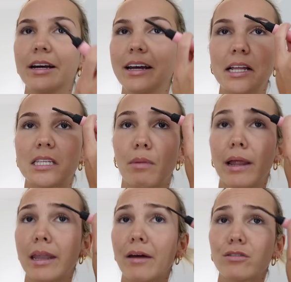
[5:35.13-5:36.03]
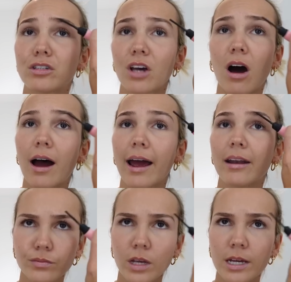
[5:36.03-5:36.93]
It's my left side.
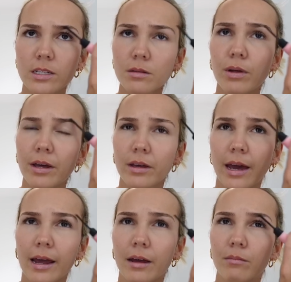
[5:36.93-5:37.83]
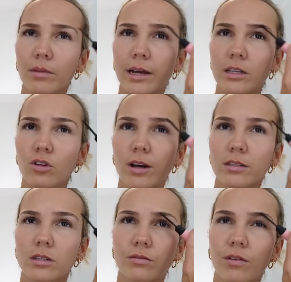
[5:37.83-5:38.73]
It doesn't play the game. Like, it tries
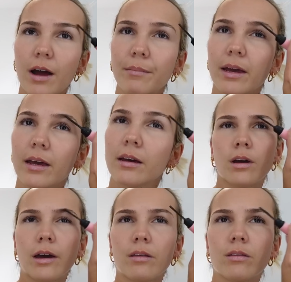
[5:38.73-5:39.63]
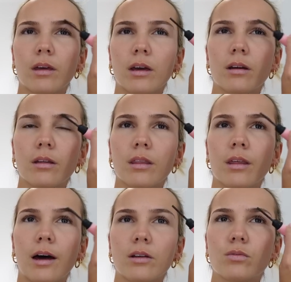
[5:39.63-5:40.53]
to defy me. I think
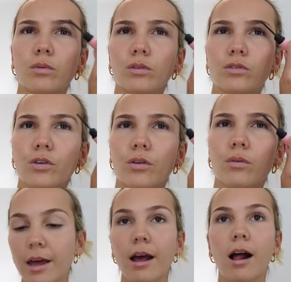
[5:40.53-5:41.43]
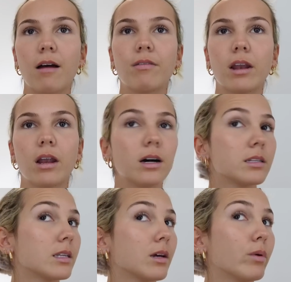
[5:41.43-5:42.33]
that will do. And then
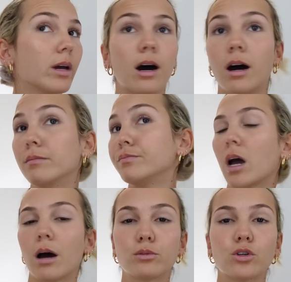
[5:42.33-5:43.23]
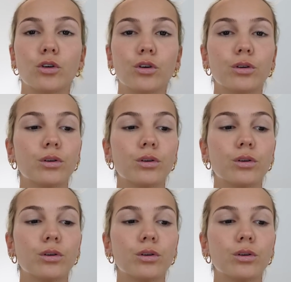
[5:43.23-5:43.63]
lastly, we are up to